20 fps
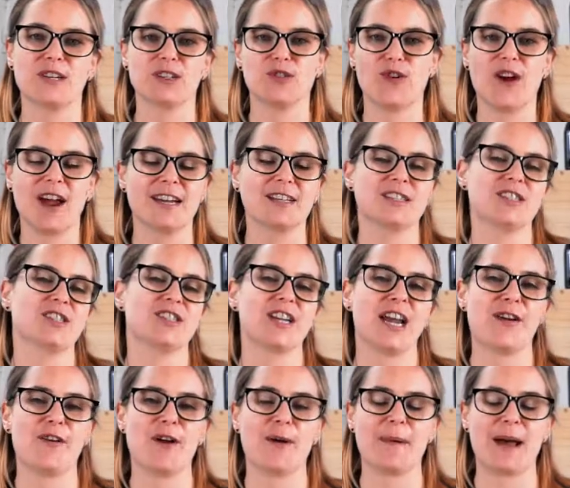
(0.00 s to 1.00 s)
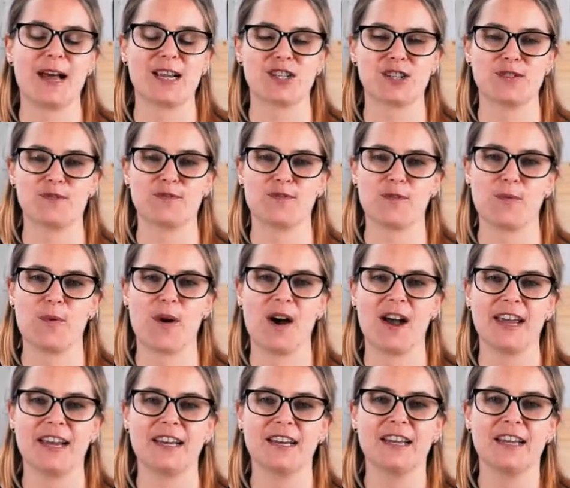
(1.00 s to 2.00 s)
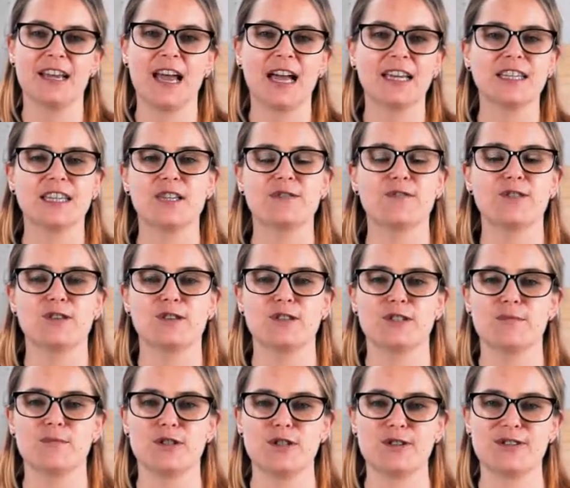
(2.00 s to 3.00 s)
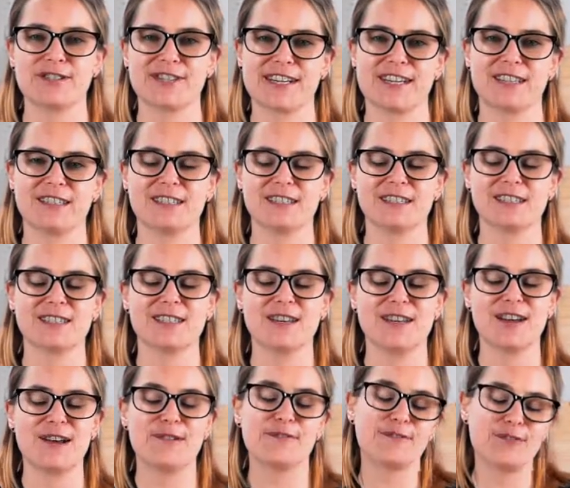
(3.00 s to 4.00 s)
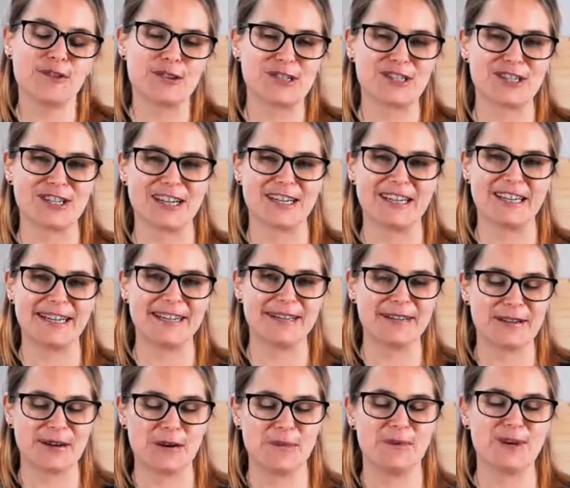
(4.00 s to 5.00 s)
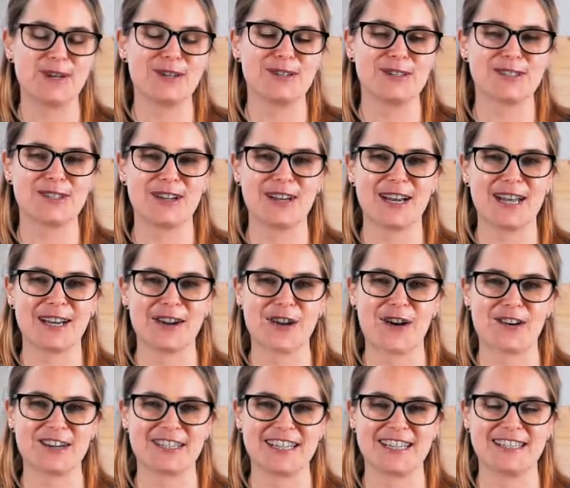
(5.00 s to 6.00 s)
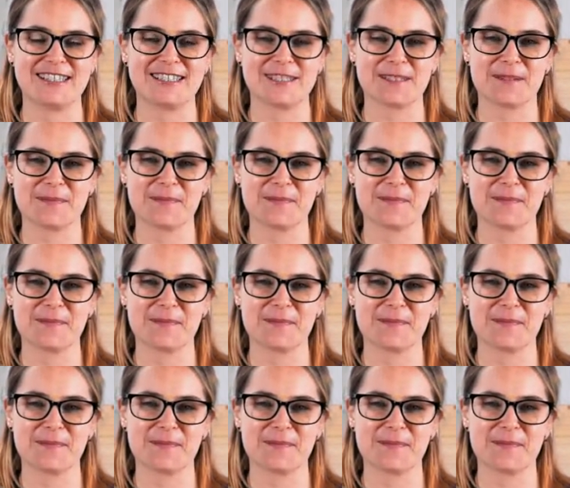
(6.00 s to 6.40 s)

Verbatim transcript: trying to share our passion for wine and give you some new skills. Unfortunately, we also like cocktails.